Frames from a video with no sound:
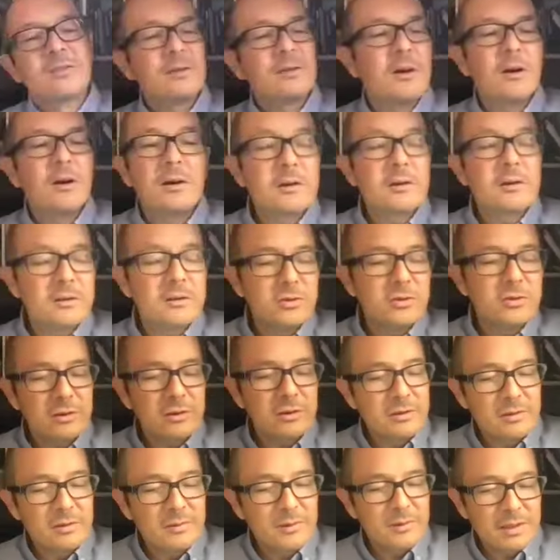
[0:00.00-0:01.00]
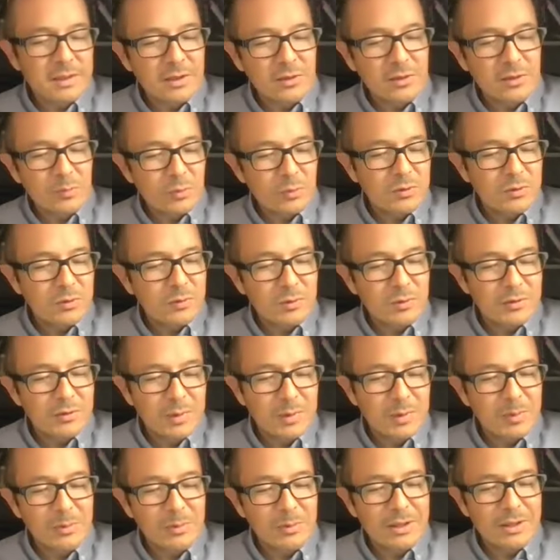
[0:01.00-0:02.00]
I was going, I've got to show some sketchbooks. So what
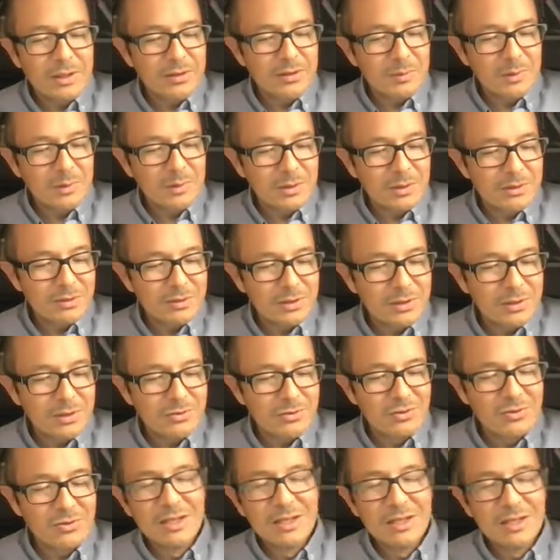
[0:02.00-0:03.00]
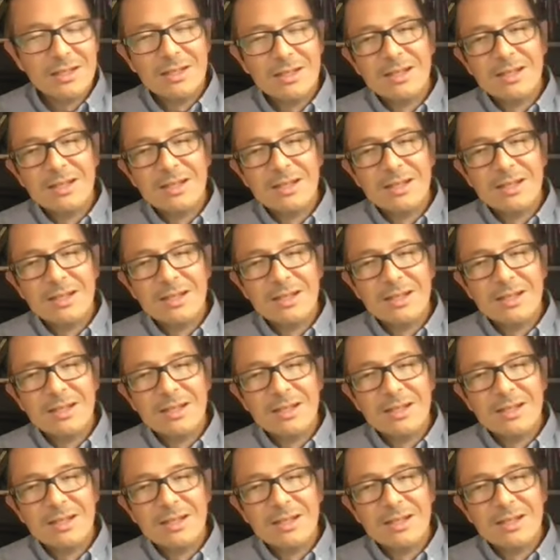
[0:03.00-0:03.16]
if people ask me about sketches?